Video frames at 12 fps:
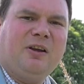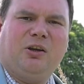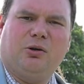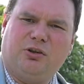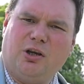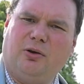
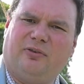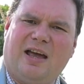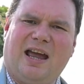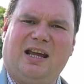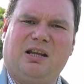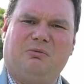You'd use
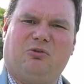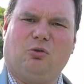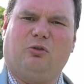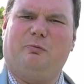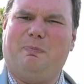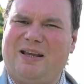that in
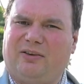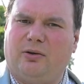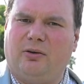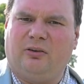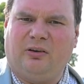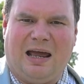sort of
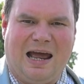bitters